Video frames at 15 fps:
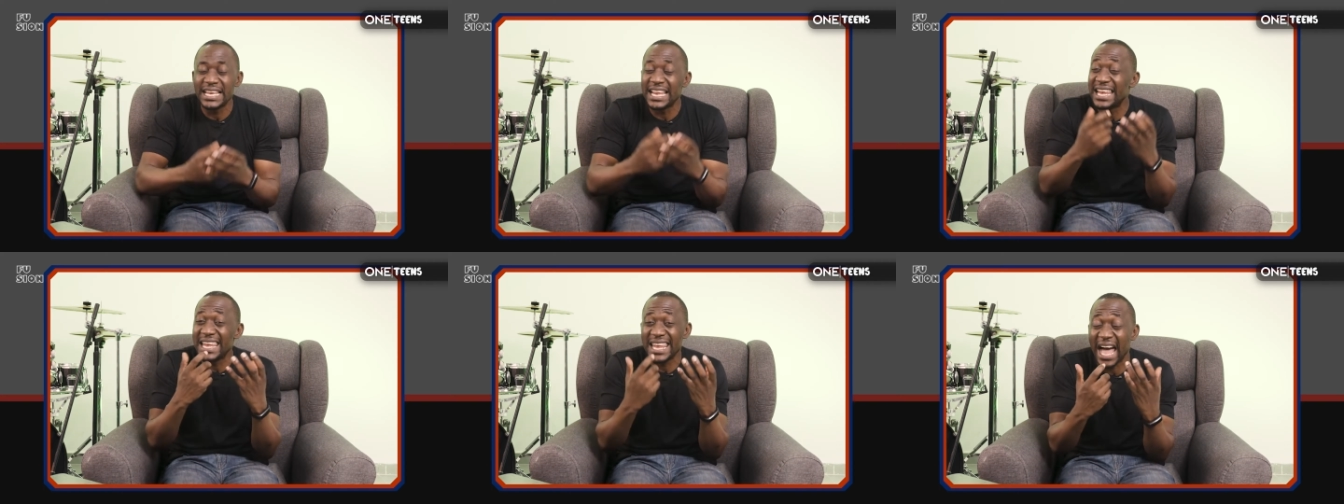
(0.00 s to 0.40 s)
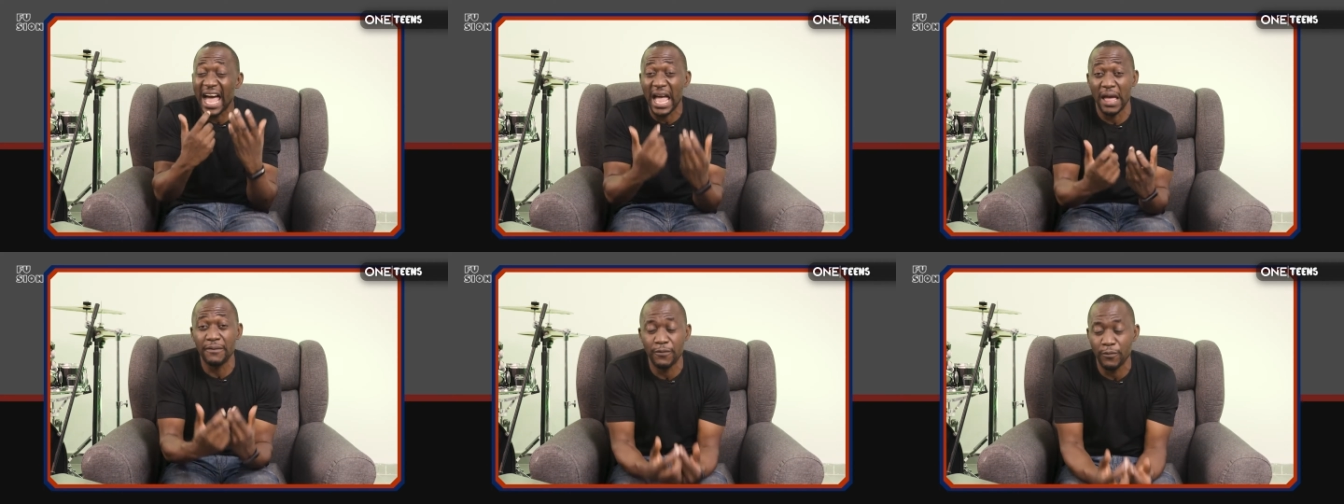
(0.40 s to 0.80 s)
The
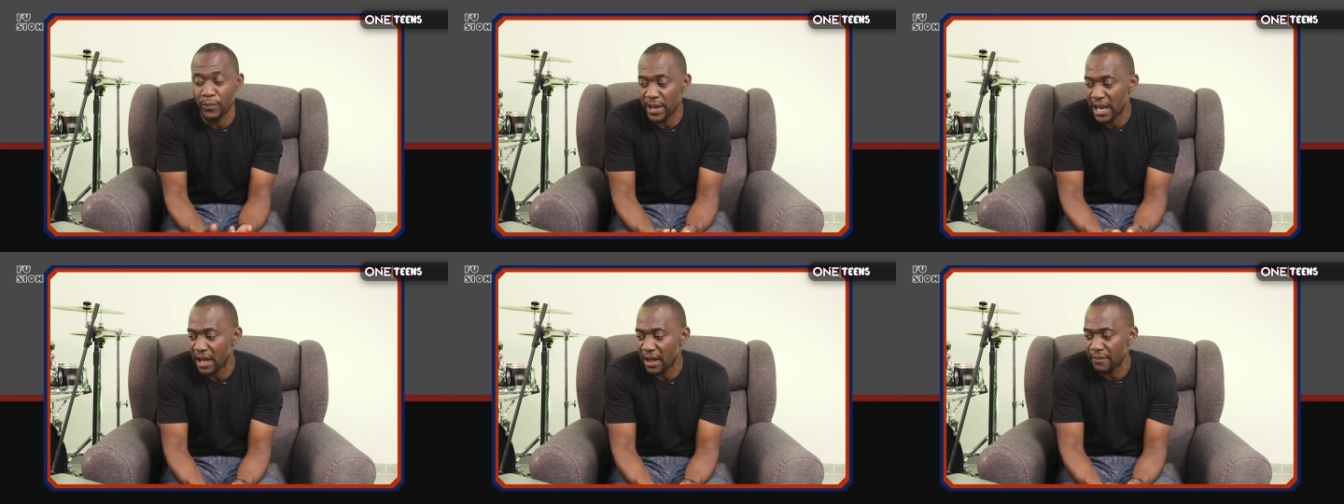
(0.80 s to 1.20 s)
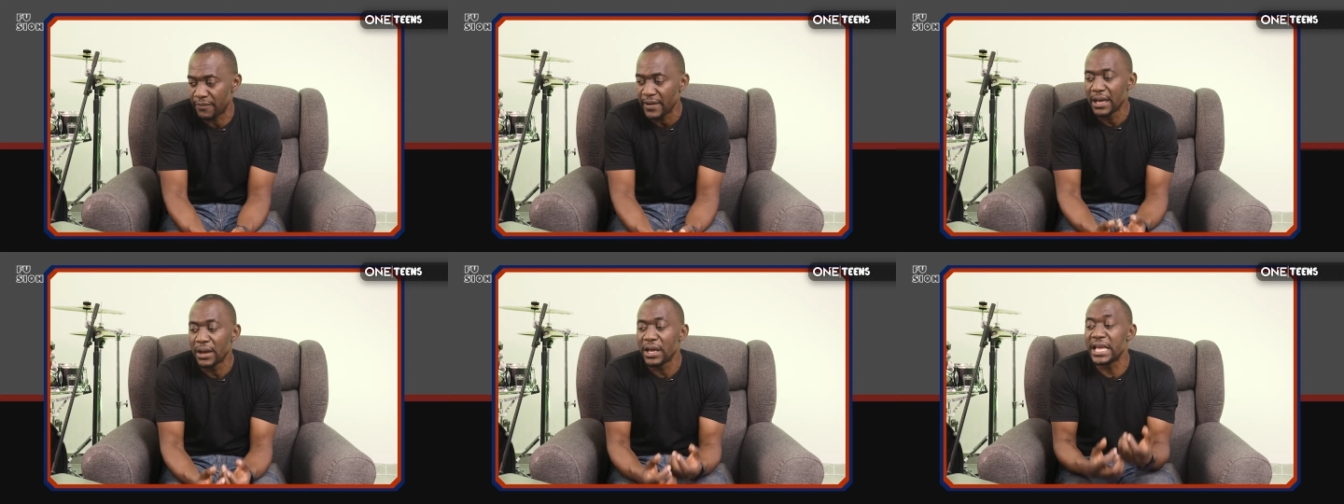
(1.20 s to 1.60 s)
life we have
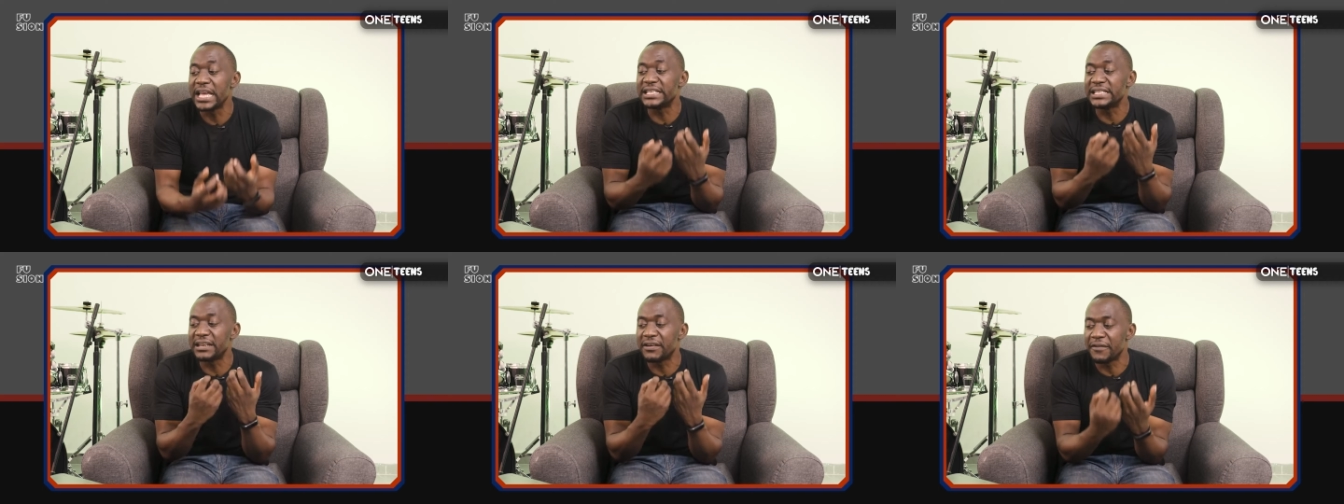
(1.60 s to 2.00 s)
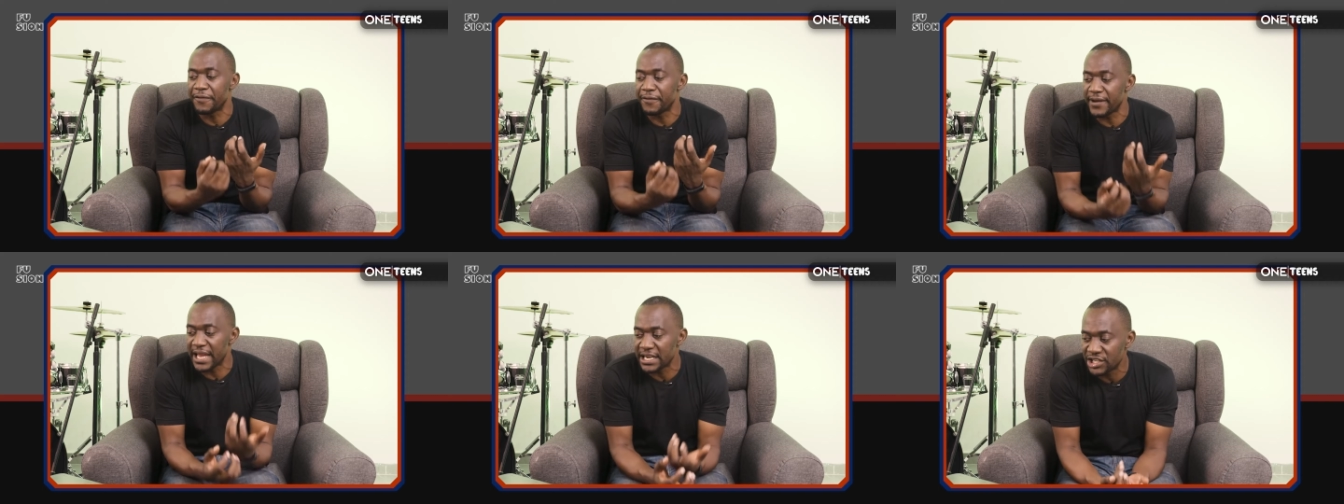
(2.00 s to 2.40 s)
is a
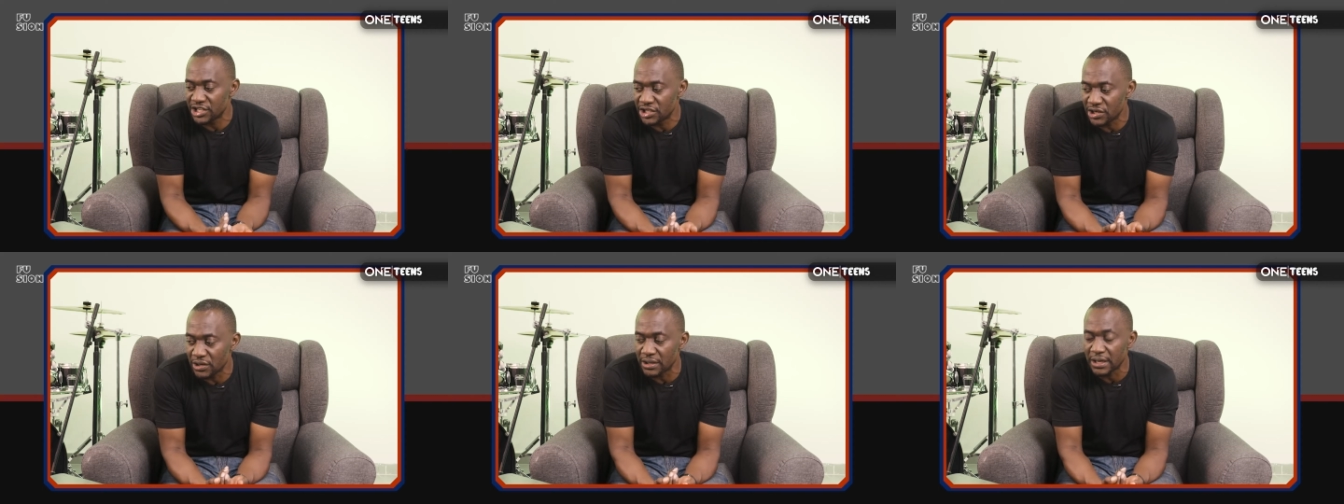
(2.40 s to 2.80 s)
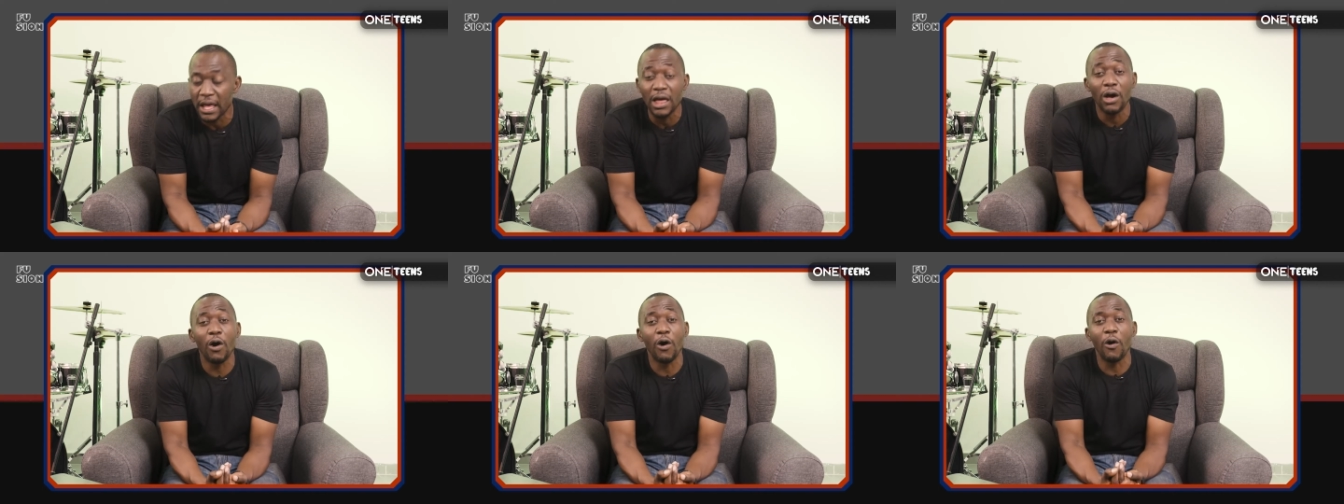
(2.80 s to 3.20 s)
reflection
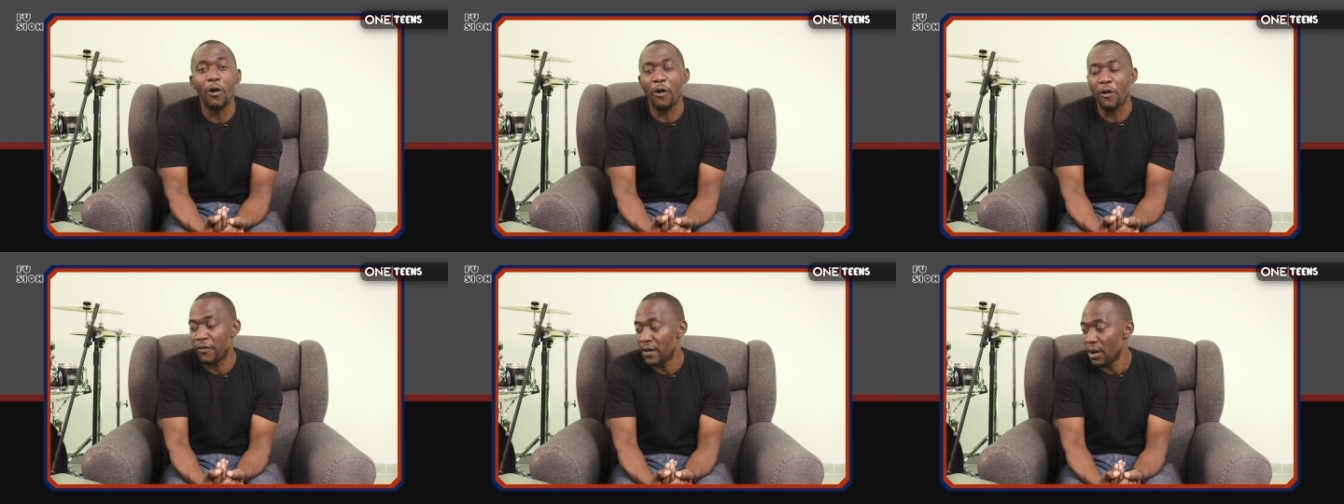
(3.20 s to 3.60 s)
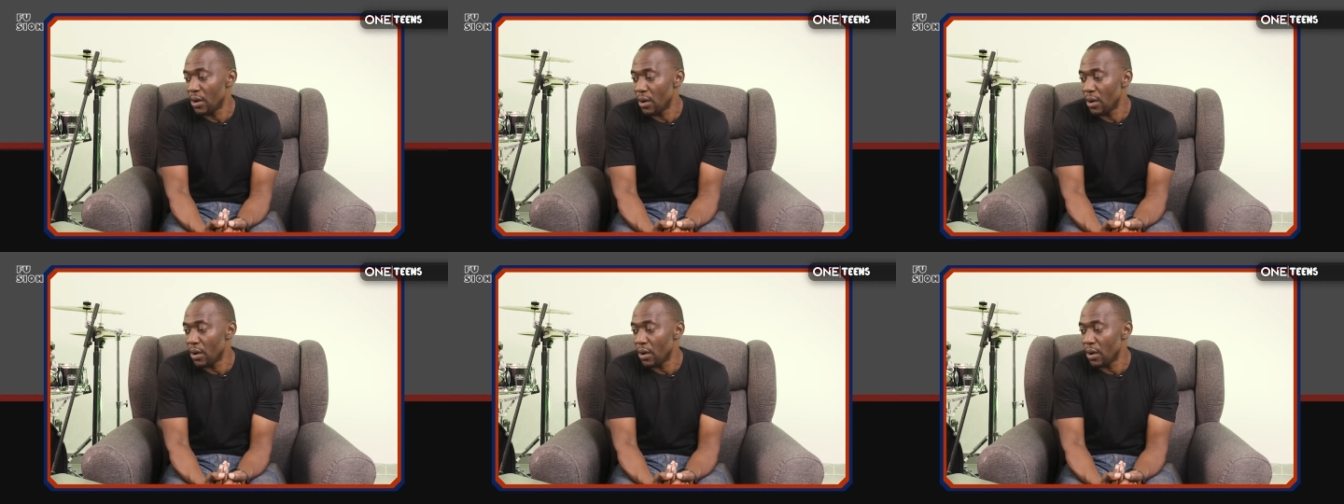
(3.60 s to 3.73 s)
of